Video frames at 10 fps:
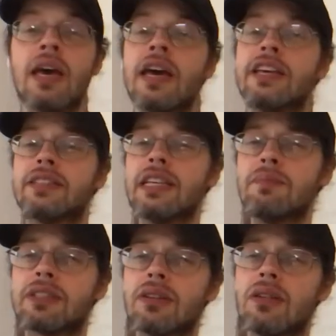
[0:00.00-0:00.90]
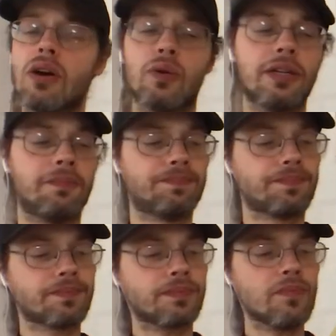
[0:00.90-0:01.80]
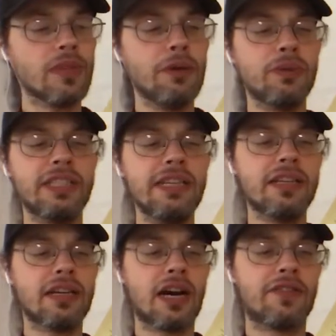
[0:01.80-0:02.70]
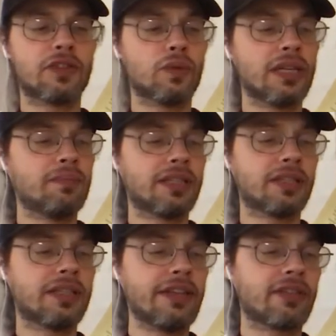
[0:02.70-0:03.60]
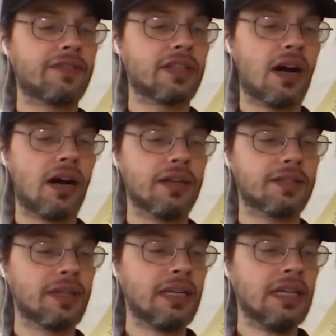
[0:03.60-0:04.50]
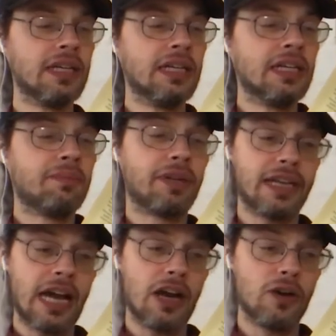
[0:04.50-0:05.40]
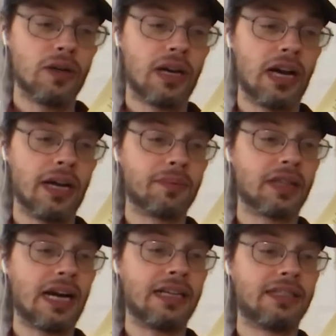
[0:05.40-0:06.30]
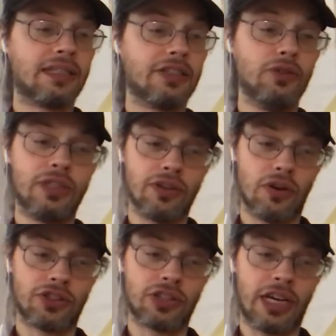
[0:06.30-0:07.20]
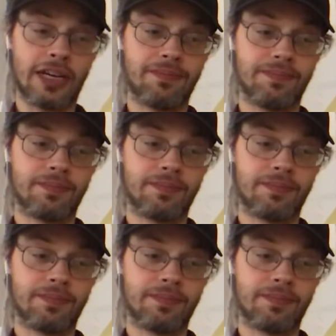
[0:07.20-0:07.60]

You see, Mr. Lockwood, it was easy enough to win Mrs. Heathcliff's heart, but now I'm glad you did not try.